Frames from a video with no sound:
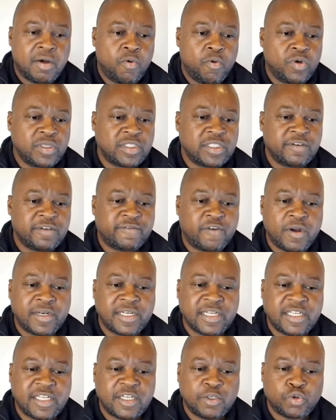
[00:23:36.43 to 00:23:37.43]
which he
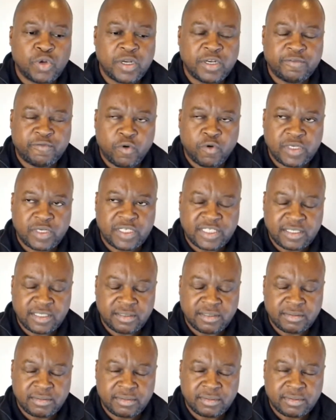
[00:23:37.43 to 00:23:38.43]
founded in
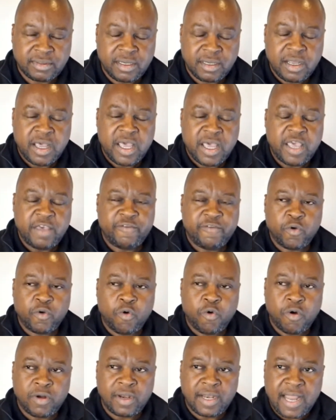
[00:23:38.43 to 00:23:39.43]
2014. If you
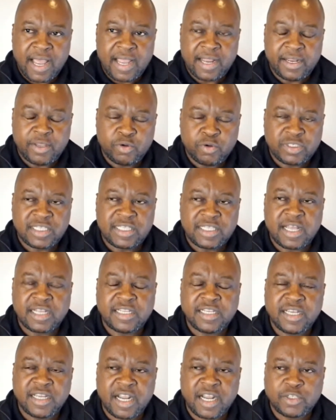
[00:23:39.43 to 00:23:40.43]
go online, you'll see that
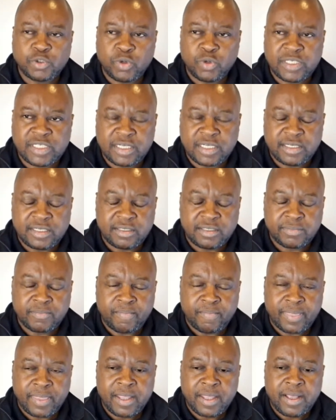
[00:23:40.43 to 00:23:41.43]
he graduated
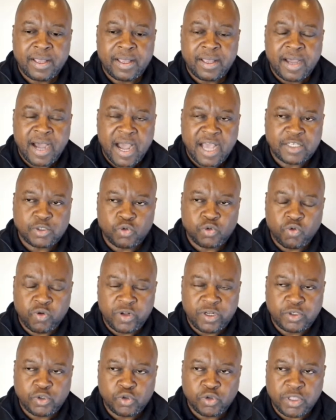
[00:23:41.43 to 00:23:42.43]
high school
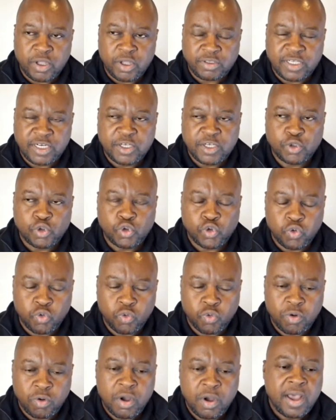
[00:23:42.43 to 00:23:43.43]
in
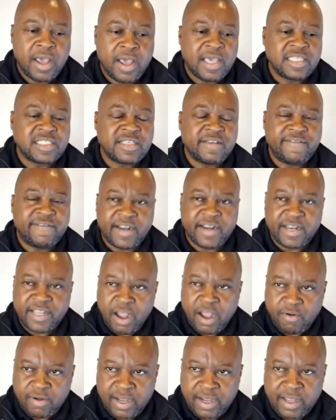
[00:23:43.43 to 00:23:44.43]
2002. He's a very
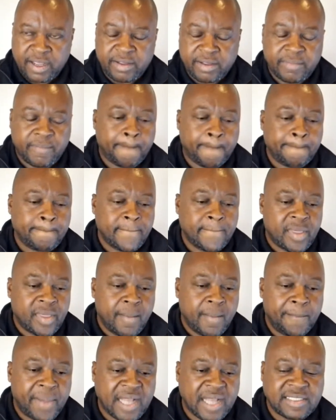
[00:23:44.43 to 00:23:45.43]
young guy,
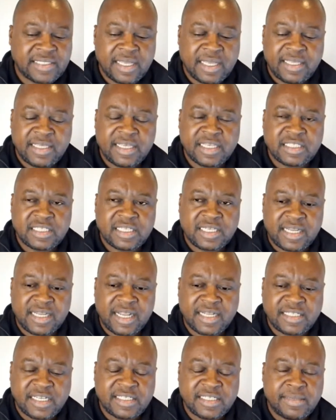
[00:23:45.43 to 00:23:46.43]
but he has
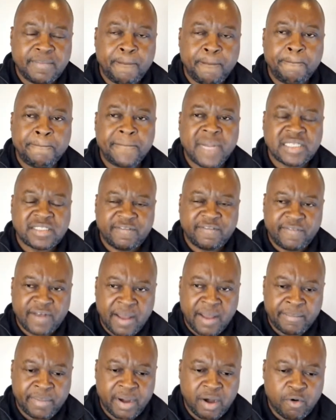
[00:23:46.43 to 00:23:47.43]
created a massive
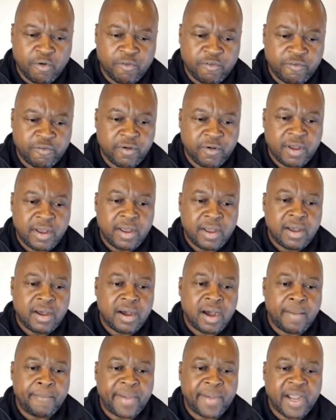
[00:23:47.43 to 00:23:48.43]
number of
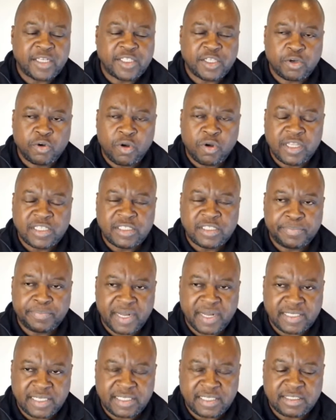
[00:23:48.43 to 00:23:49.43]
biotechnology
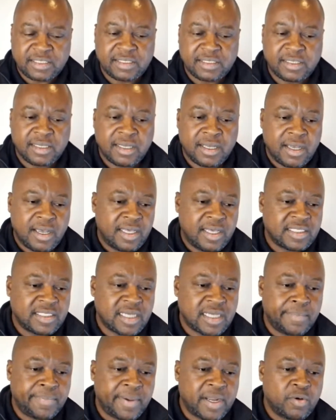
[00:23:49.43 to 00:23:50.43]
patents. His
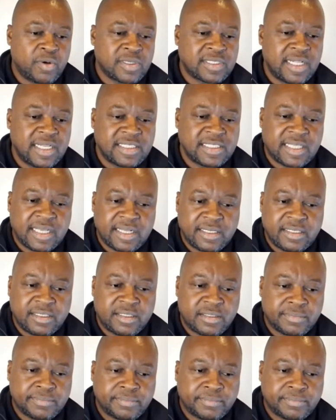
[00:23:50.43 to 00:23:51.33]
company was listed